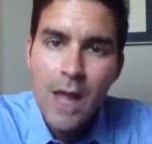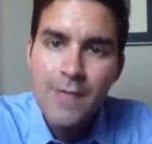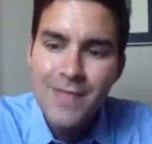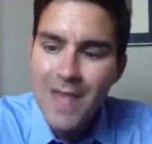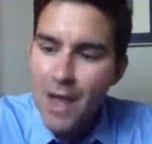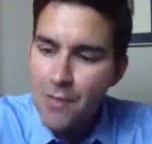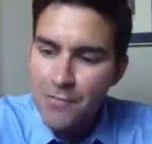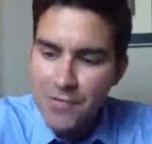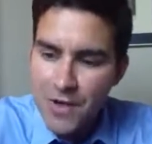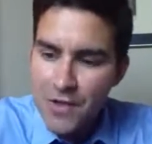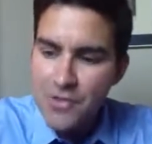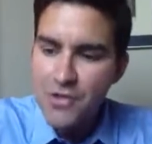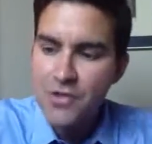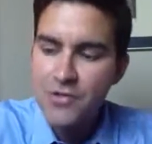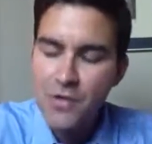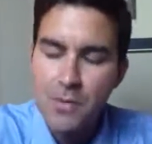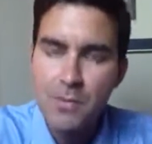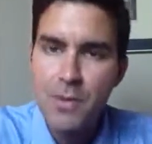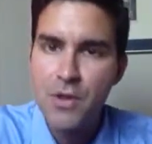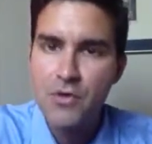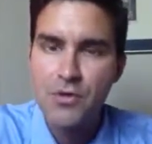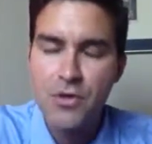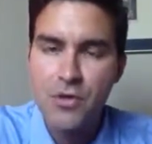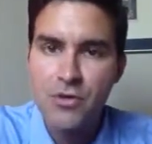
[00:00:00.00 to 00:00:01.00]
Now, this is a
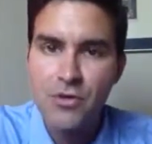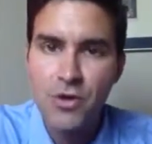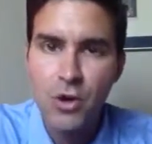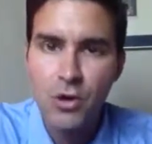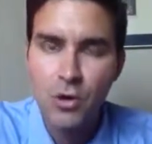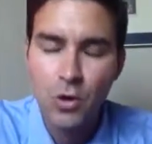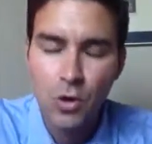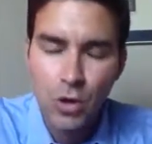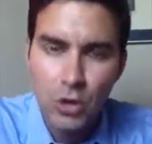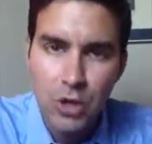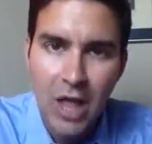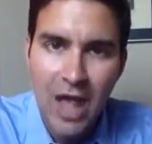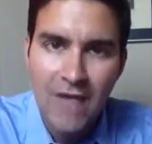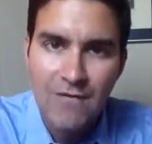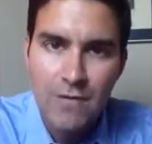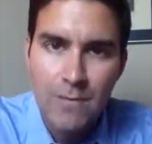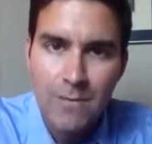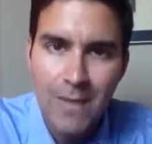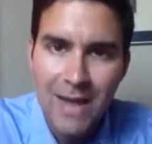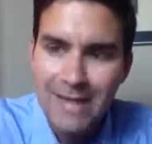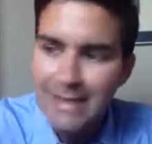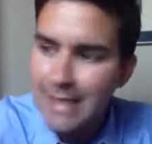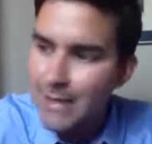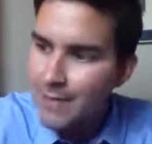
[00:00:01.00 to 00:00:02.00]
business owner in
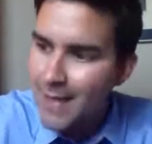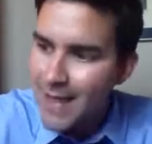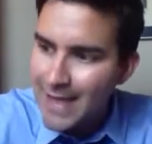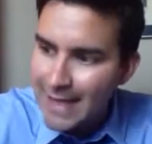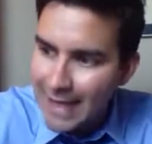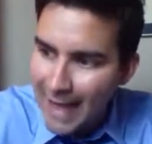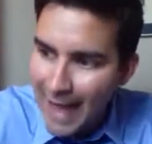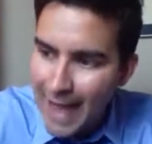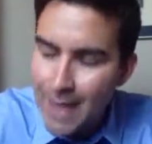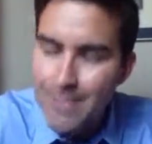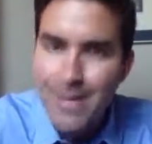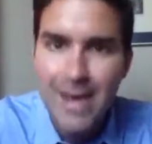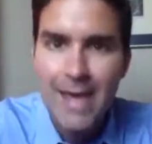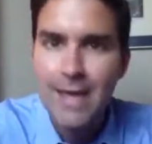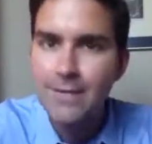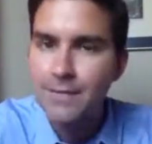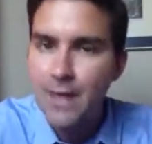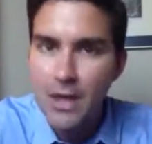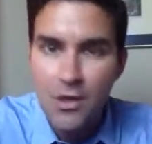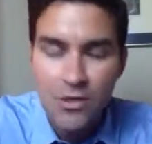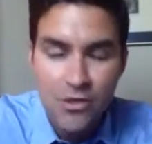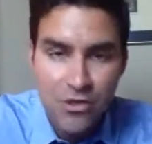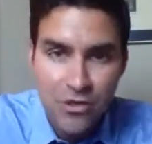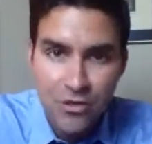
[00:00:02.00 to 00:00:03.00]
Clive Bundy. They came in,
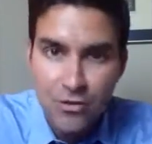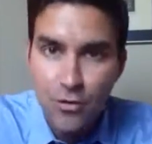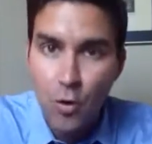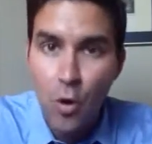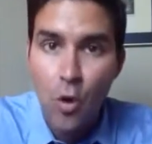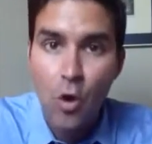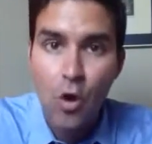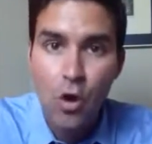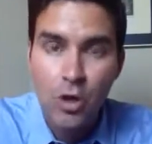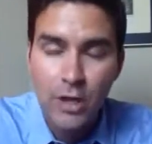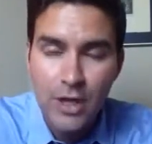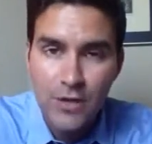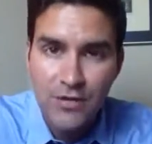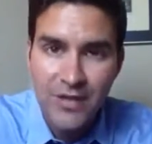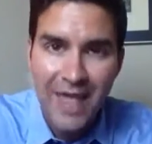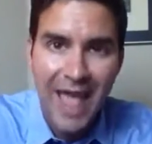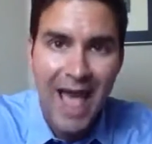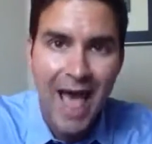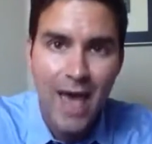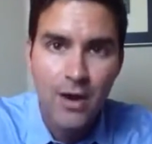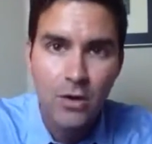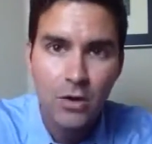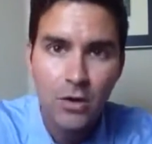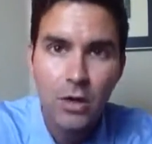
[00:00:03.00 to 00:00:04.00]
they stole his
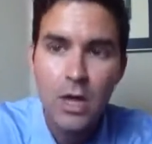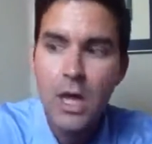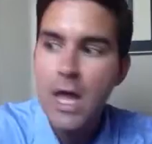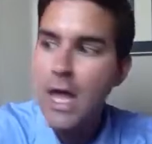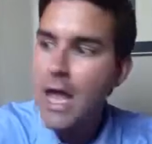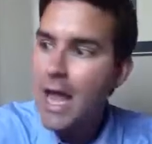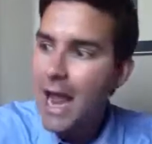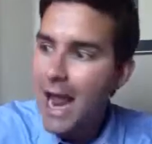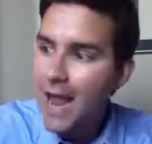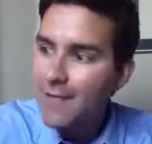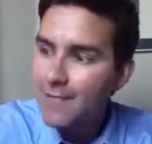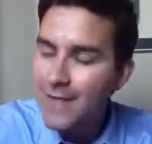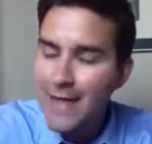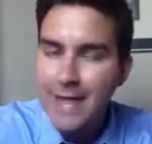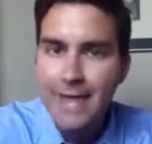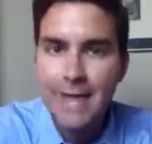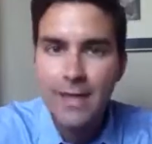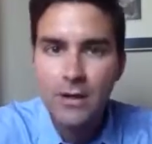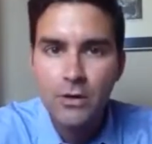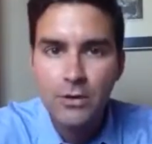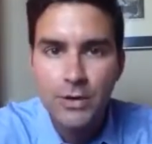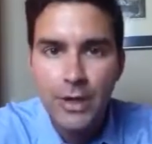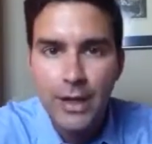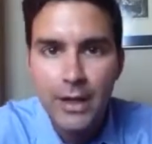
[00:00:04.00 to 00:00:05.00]
cattle, and they
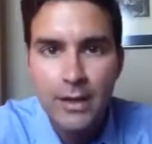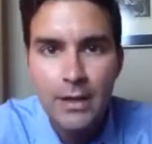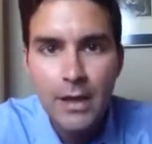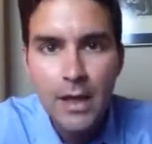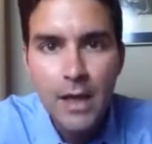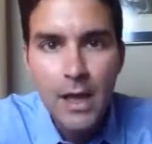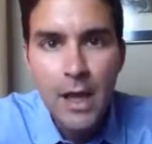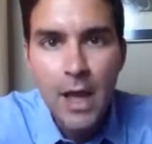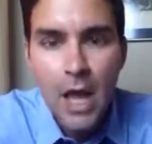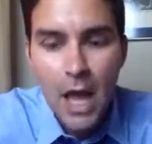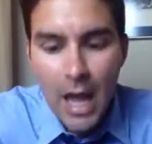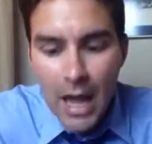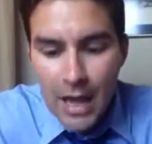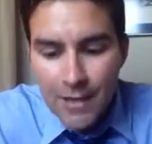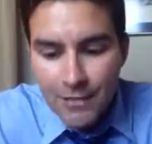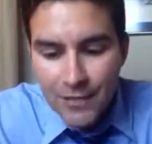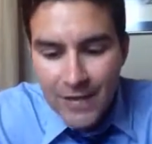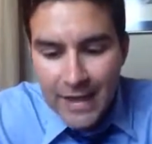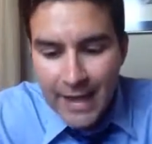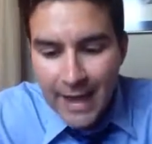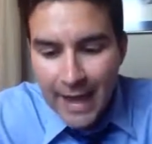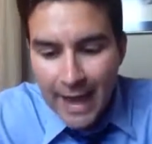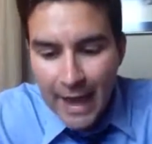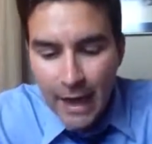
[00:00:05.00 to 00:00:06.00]
killed it.
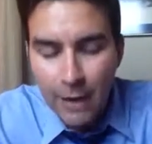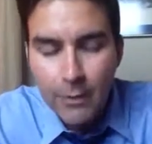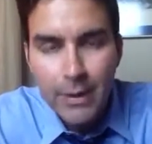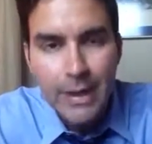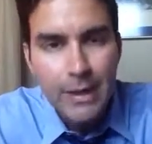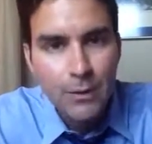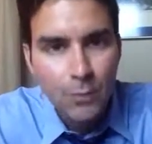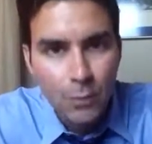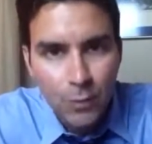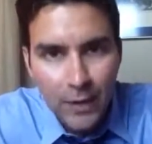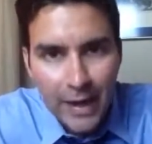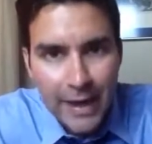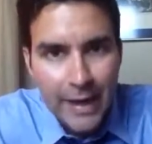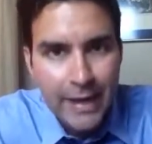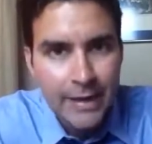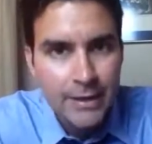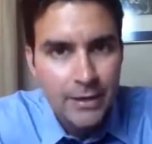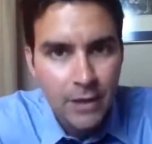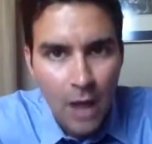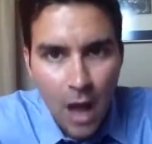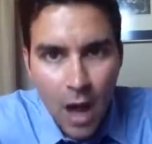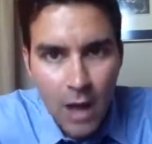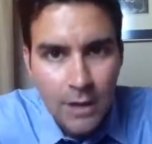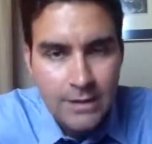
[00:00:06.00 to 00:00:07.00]
The Harry
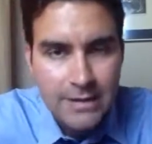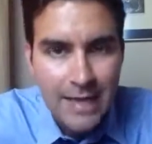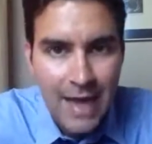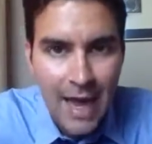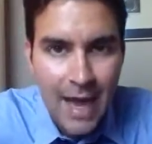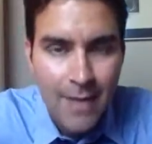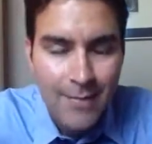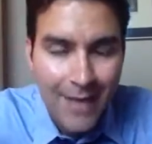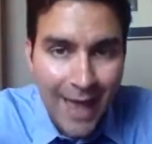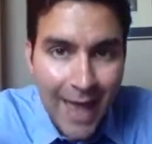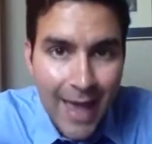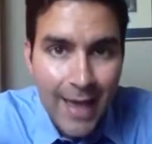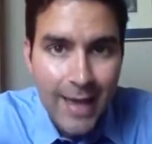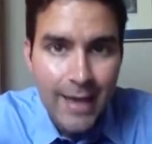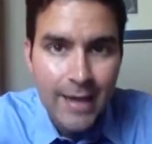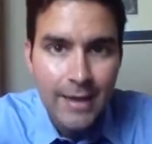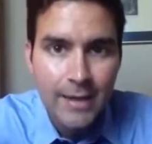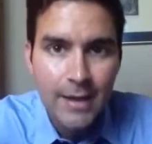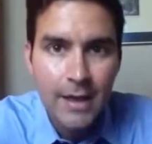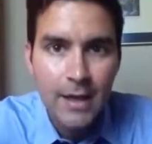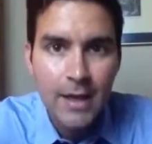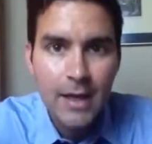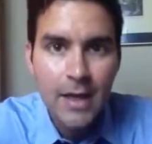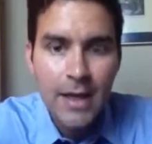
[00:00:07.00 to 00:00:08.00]
Reid longtime
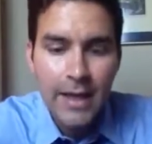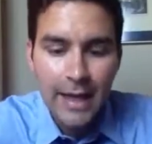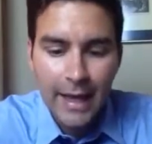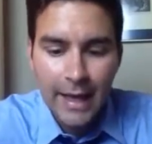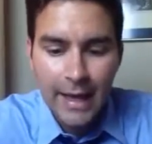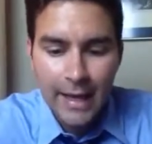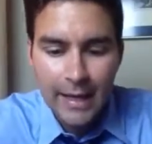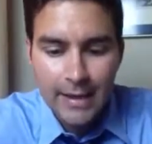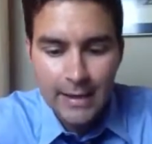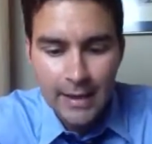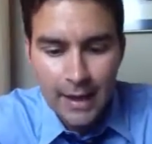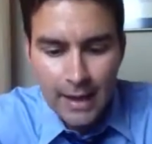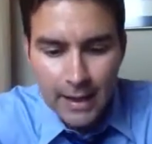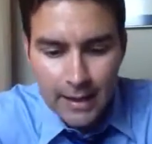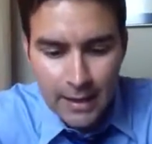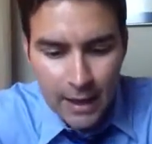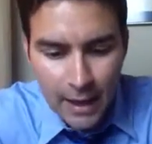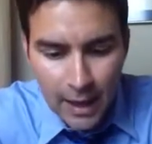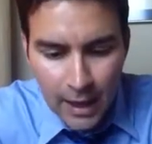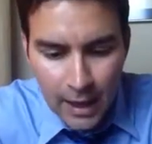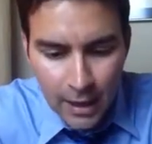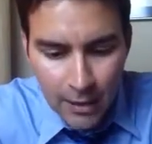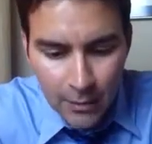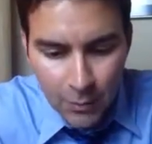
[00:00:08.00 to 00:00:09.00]
aide in,
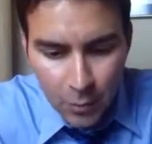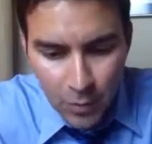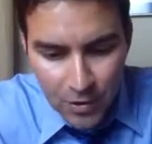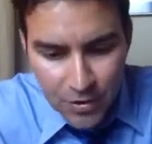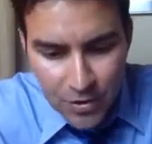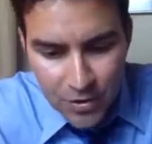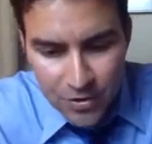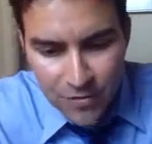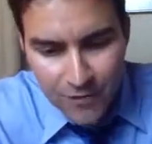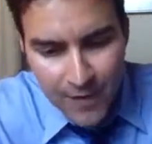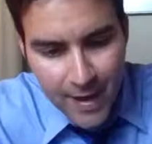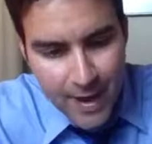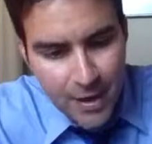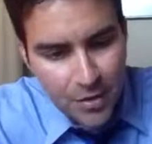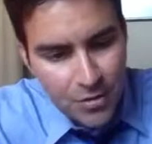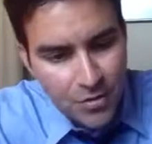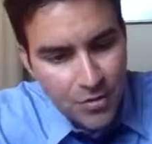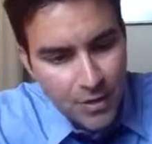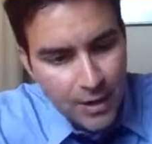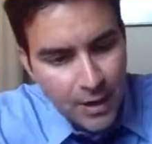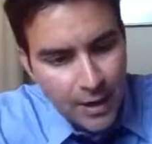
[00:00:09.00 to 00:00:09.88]
what's his face?